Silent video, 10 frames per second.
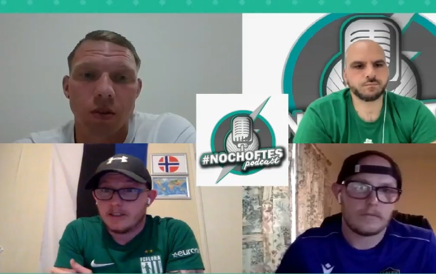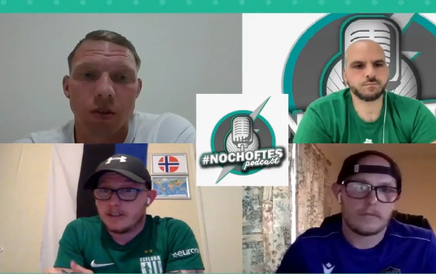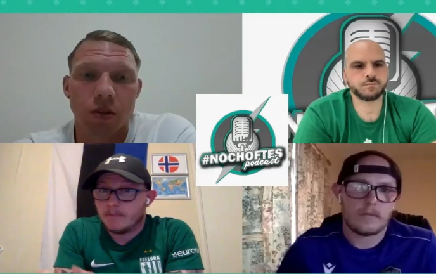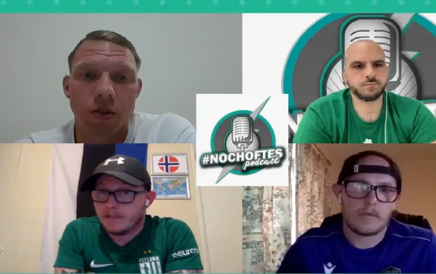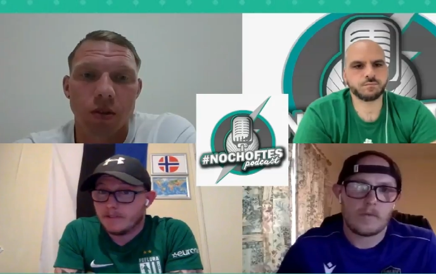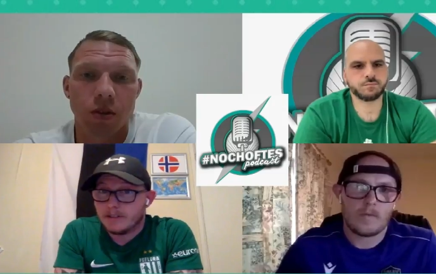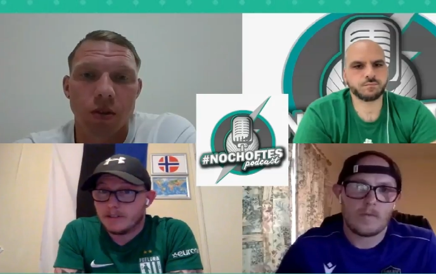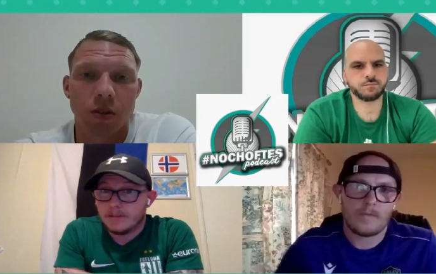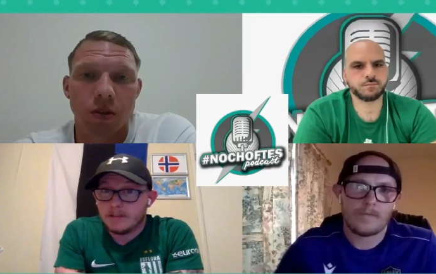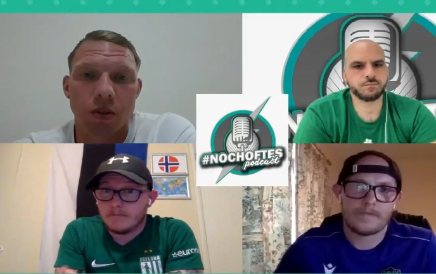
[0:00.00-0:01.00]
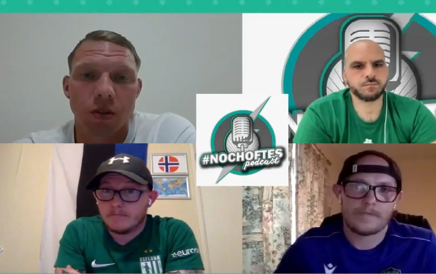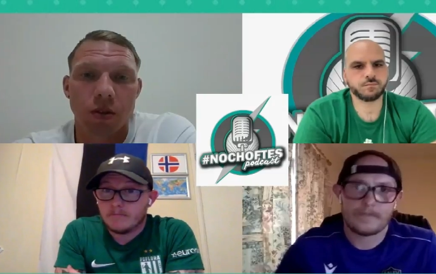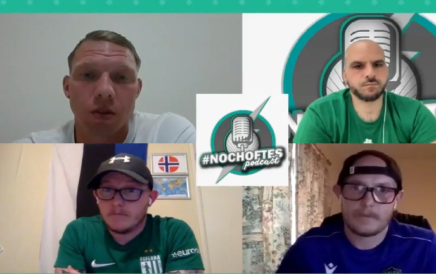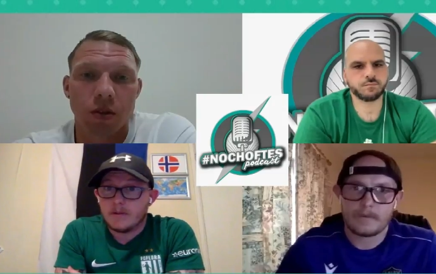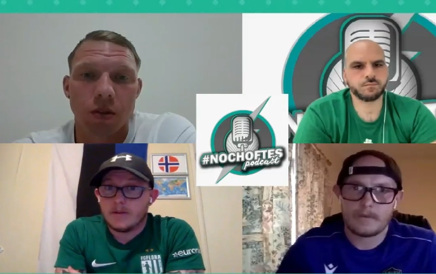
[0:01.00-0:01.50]
Speaker 1: something to be
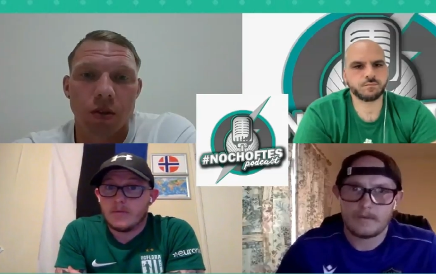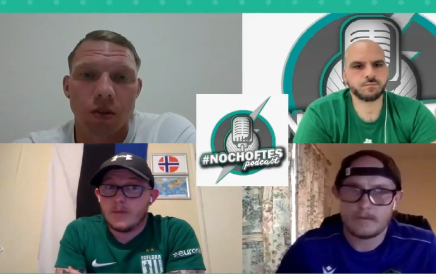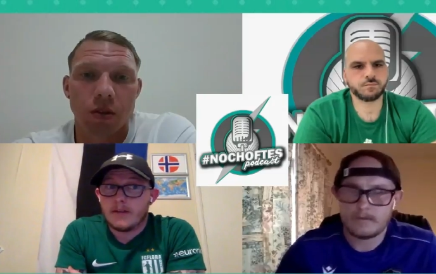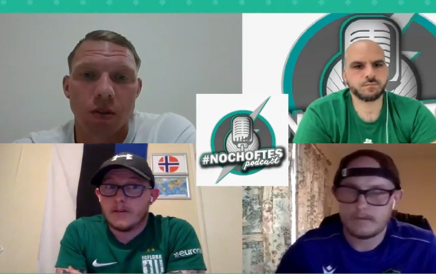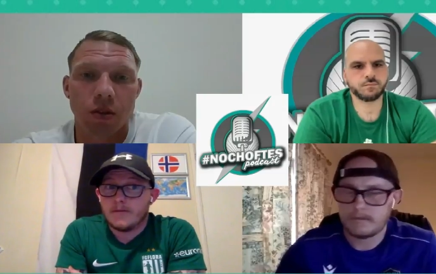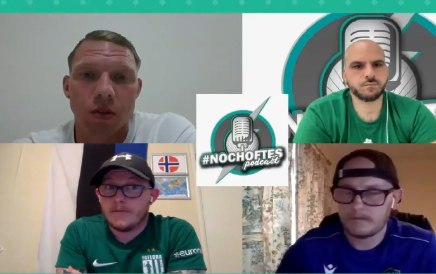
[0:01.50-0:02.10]
aware of.